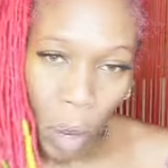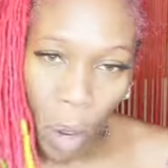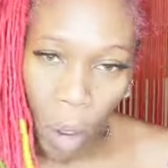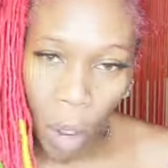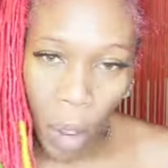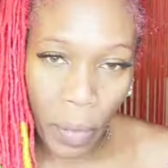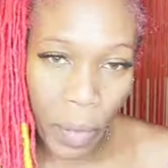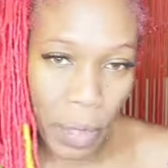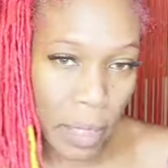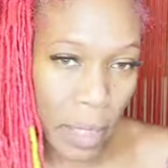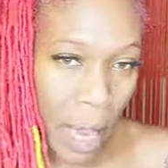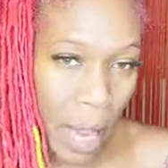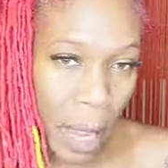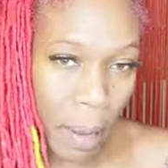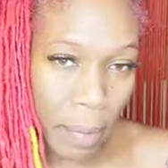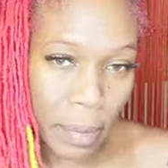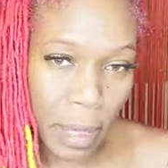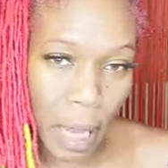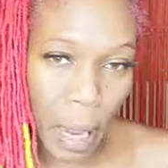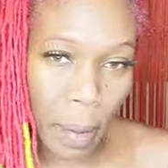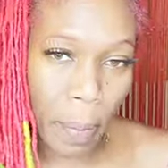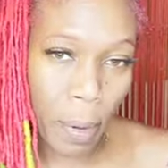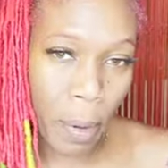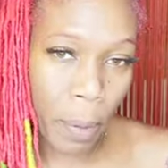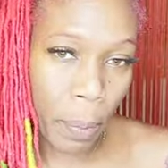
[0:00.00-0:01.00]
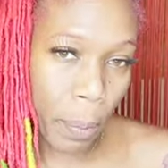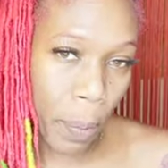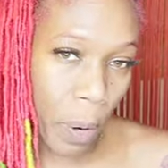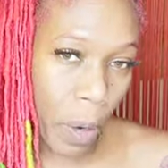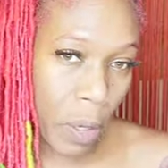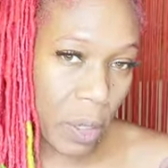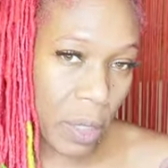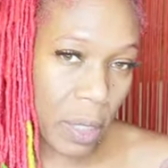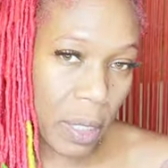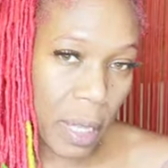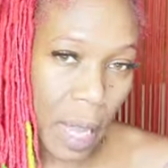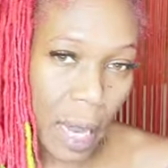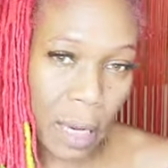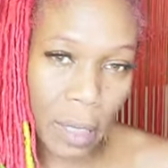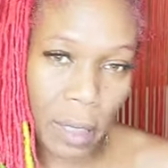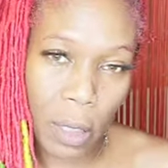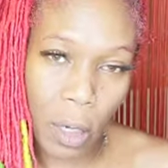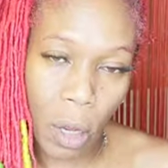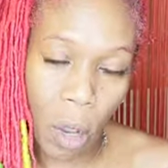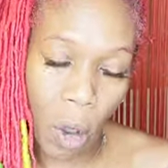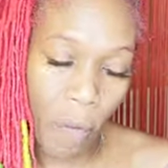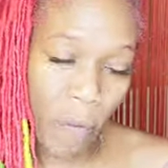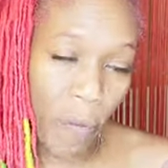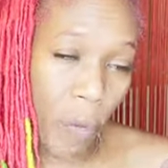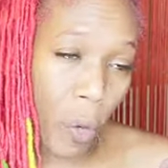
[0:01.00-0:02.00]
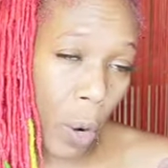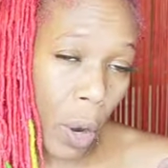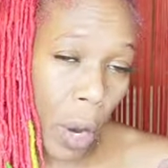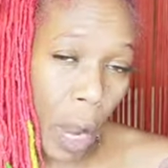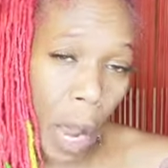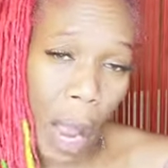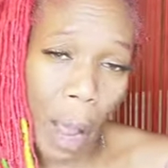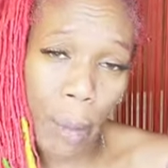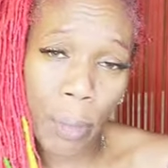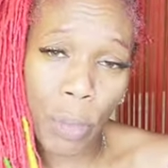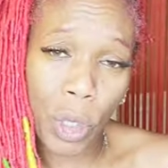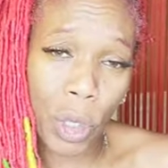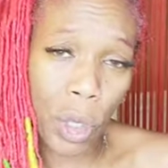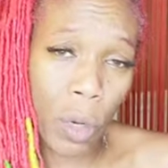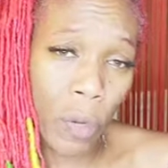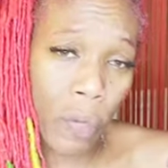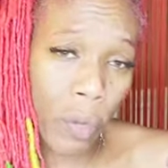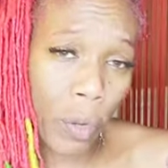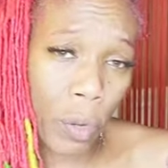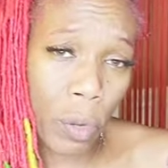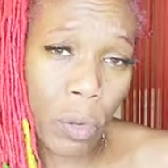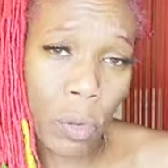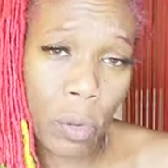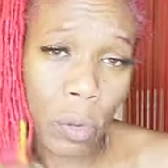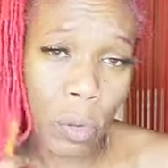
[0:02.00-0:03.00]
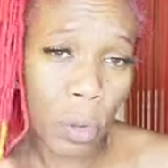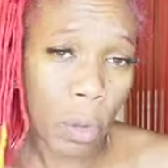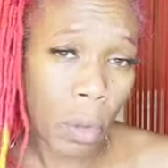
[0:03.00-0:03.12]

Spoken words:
all the time type of personality, go for it. I'm cheerful.